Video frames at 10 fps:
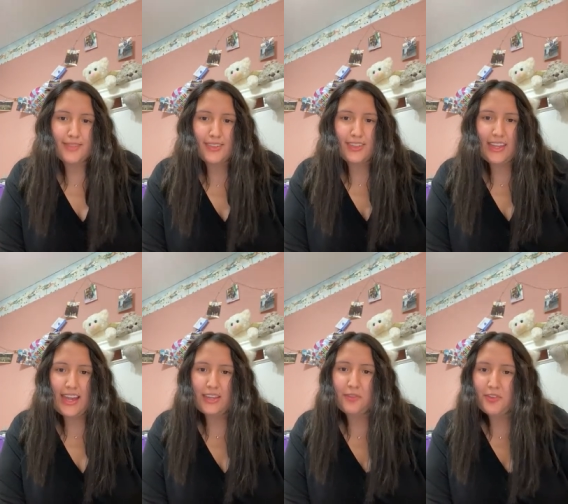So
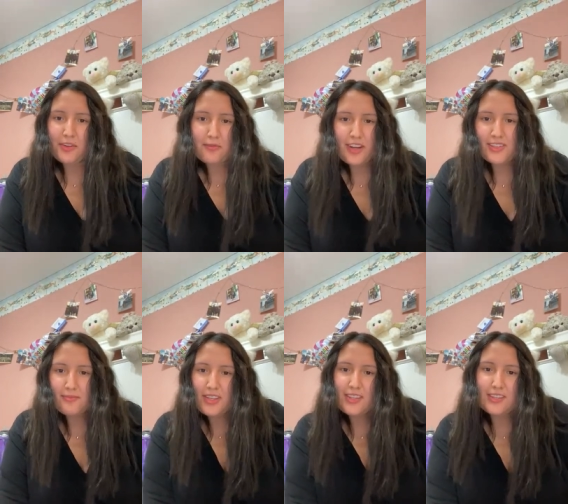yeah, if you're a
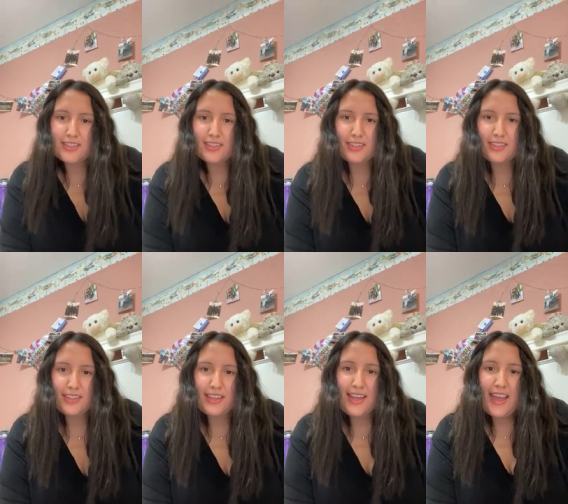freshman,
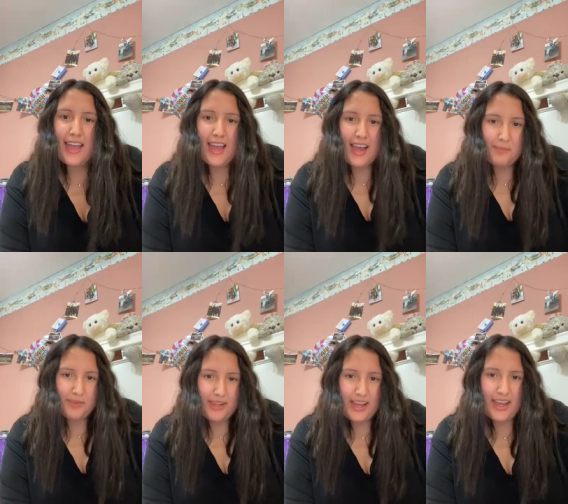
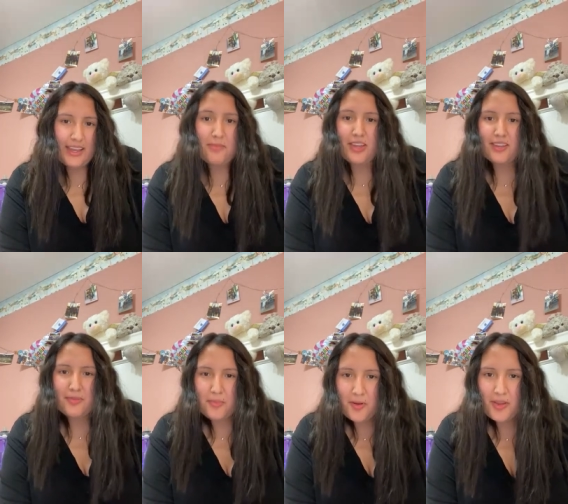apply, make an
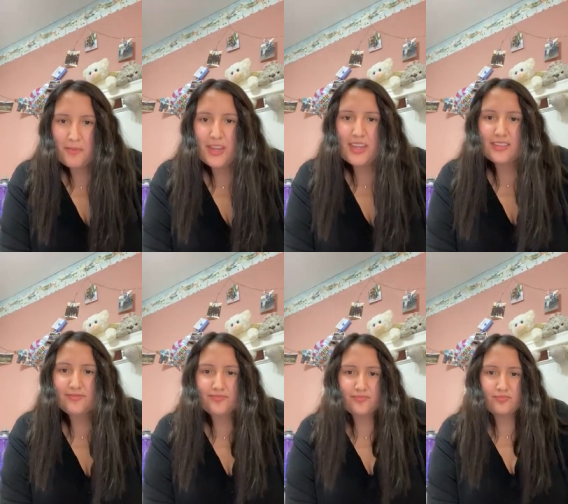appointment.
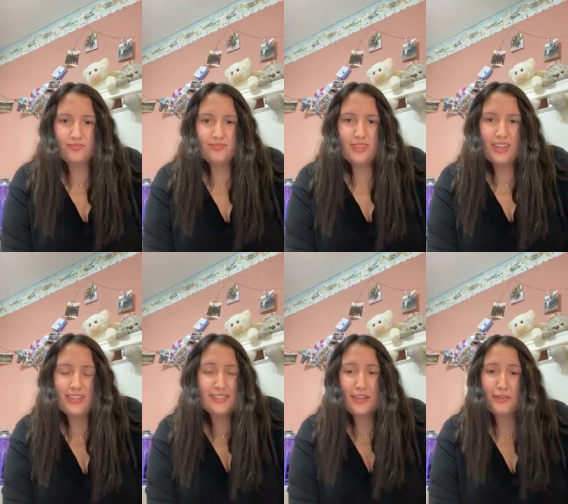
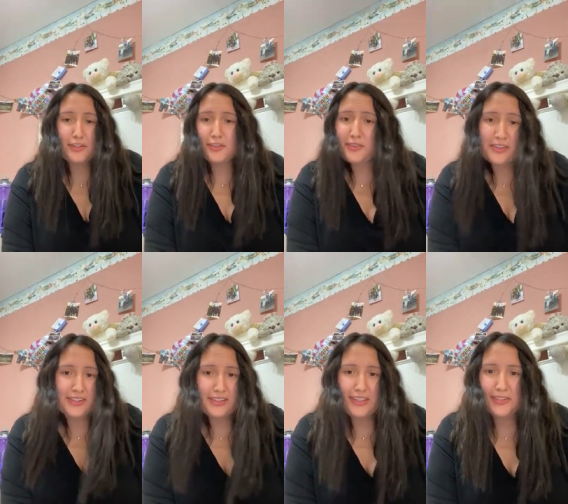It's never too
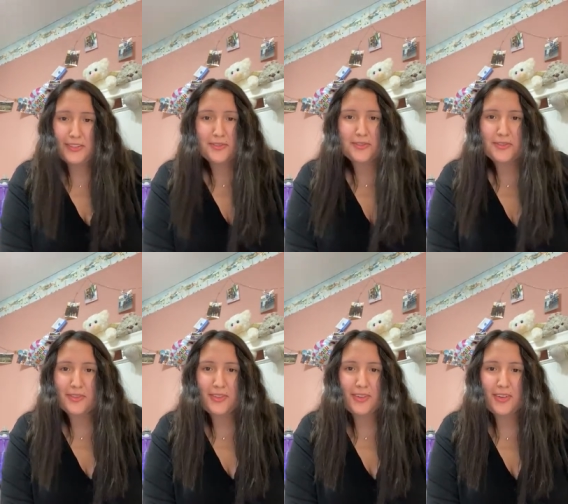early
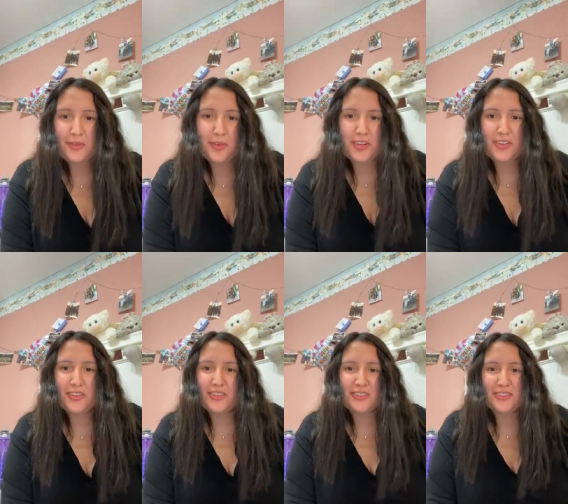to work on
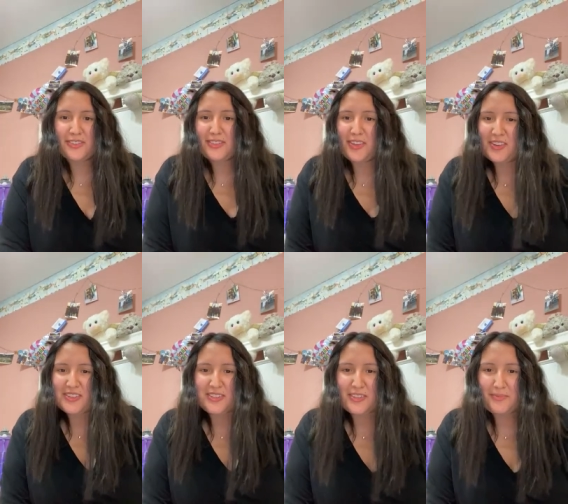those
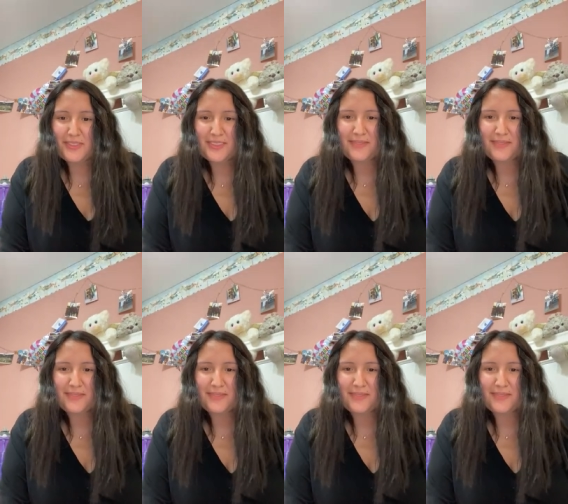scholarships.